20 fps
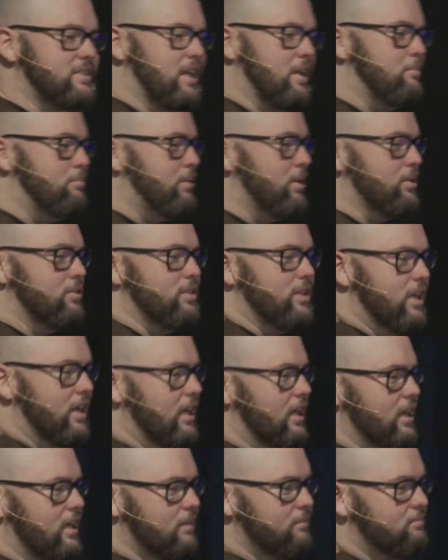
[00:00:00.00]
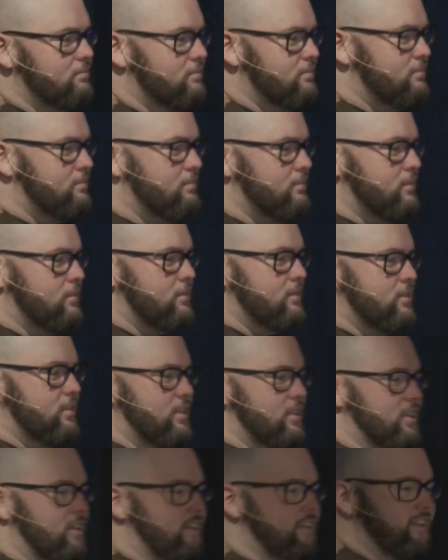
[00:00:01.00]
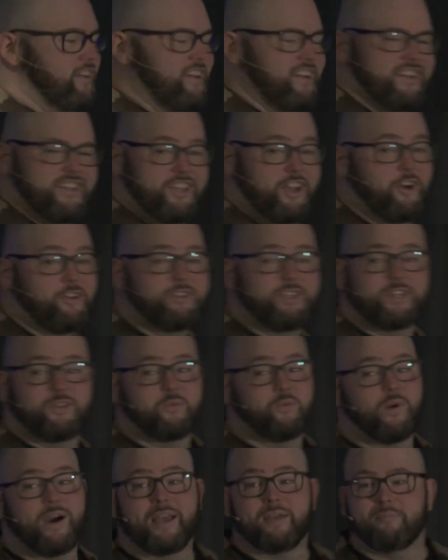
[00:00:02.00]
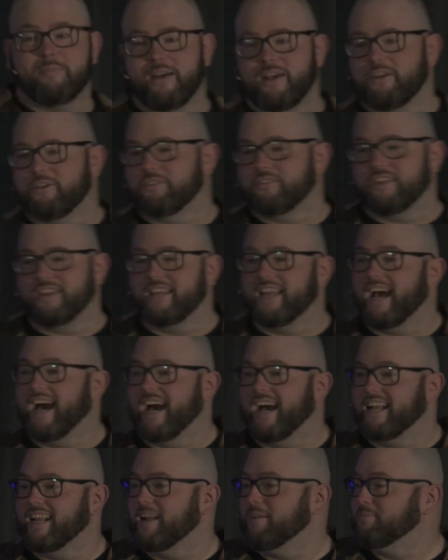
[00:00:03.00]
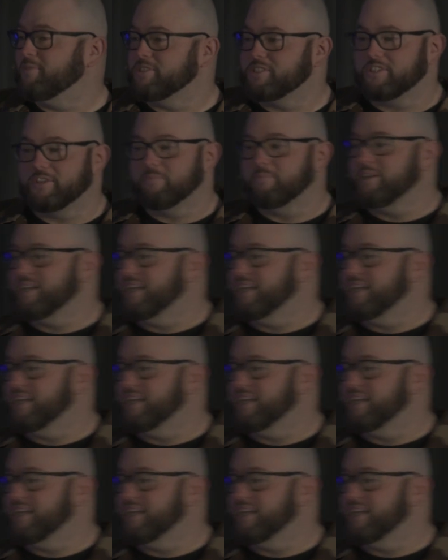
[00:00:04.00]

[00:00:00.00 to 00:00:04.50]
Build the Hub y'all did way better than nine. I'm just going to be